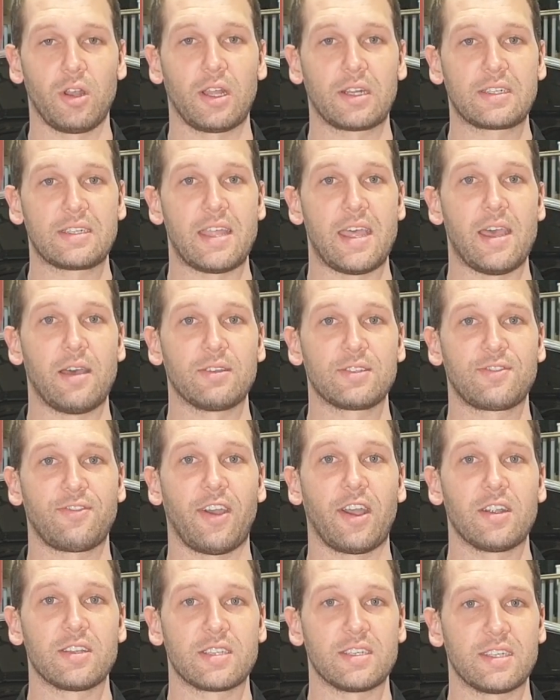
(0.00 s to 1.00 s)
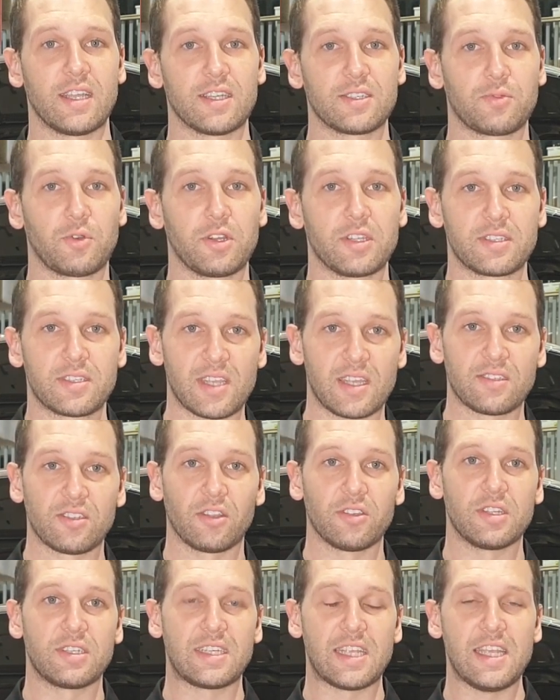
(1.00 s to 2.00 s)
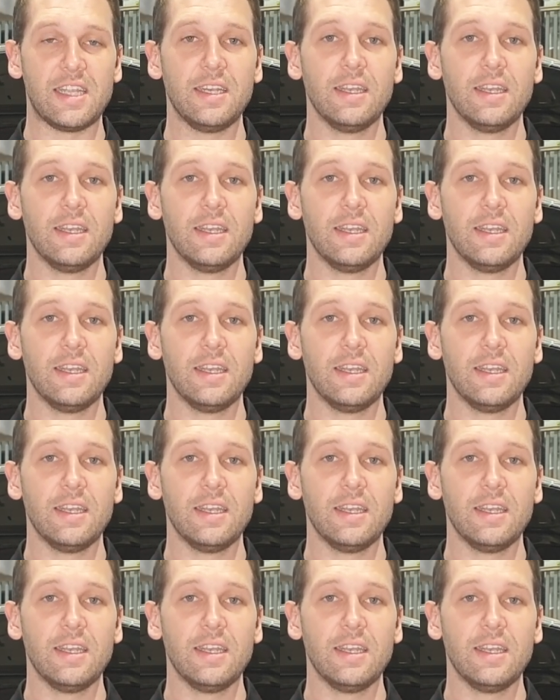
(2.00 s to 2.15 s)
now as far as it does what it says on the tin.